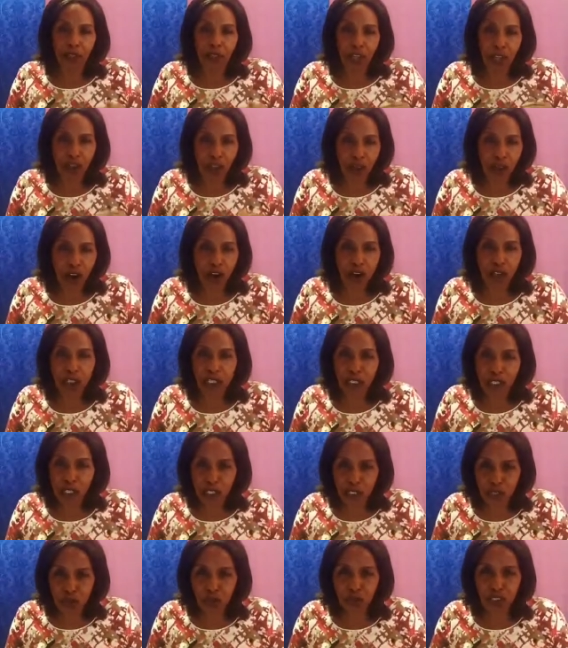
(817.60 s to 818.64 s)
God
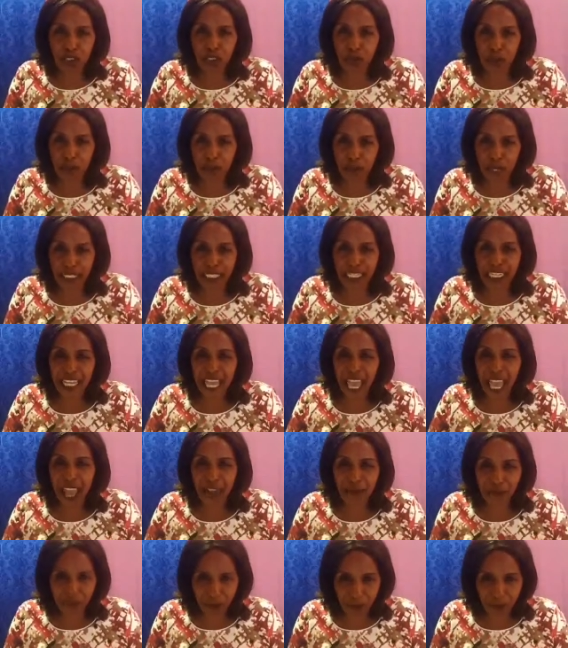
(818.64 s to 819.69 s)
renews mercy
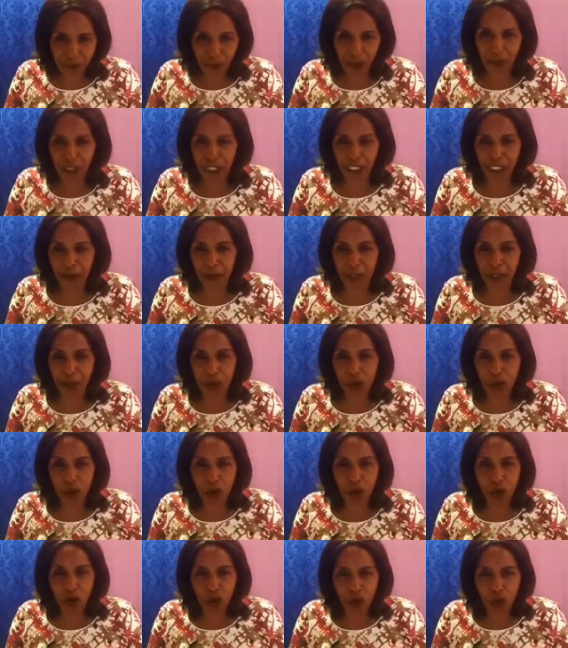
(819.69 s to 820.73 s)
every morning.
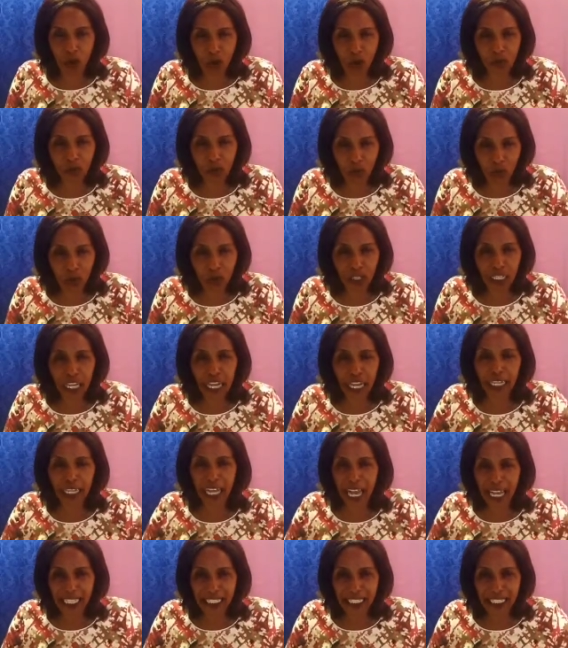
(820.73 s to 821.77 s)
You go to God
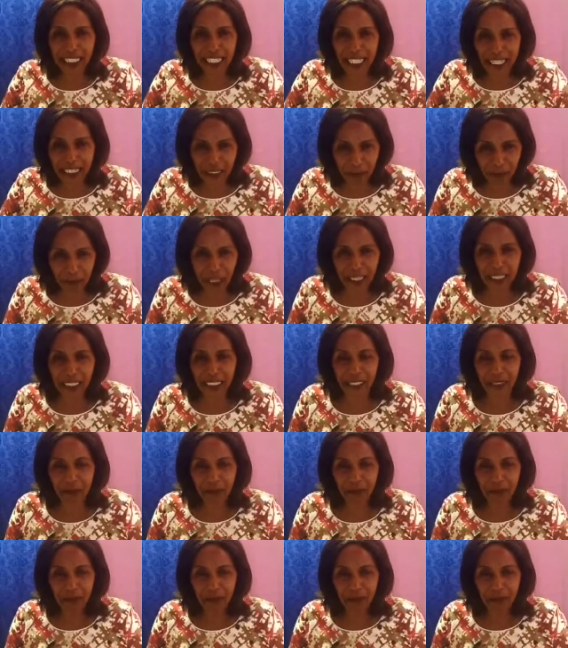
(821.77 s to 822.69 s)
and ask His mercy.